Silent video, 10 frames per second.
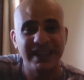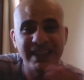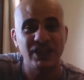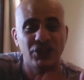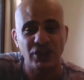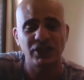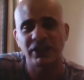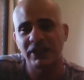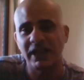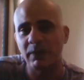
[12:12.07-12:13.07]
his
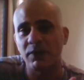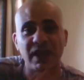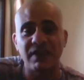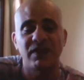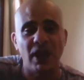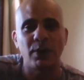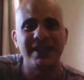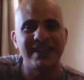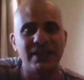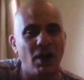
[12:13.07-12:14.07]
Justice League movie, even though
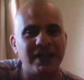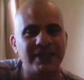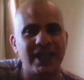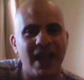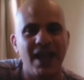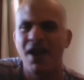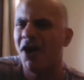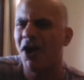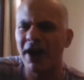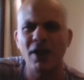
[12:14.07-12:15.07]
he denies that.
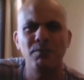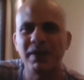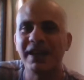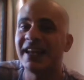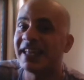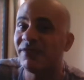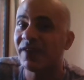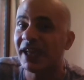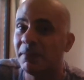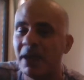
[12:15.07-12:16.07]
I don't
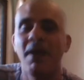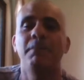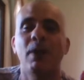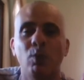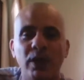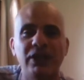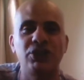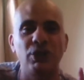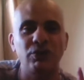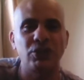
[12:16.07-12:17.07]
believe him, but we
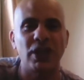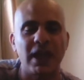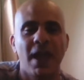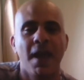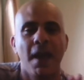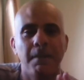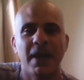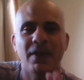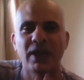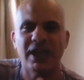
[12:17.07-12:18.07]
shall see
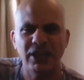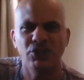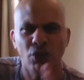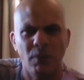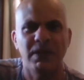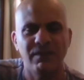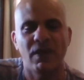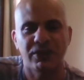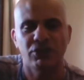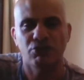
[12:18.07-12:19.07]
about that. He's normally
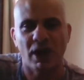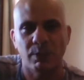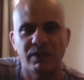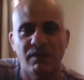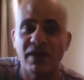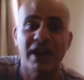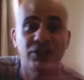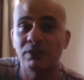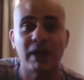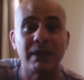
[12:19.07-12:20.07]
very straight with the fans,
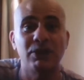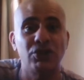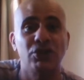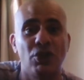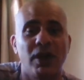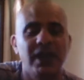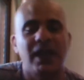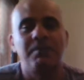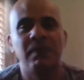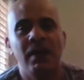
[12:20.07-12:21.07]
so maybe she's not in it.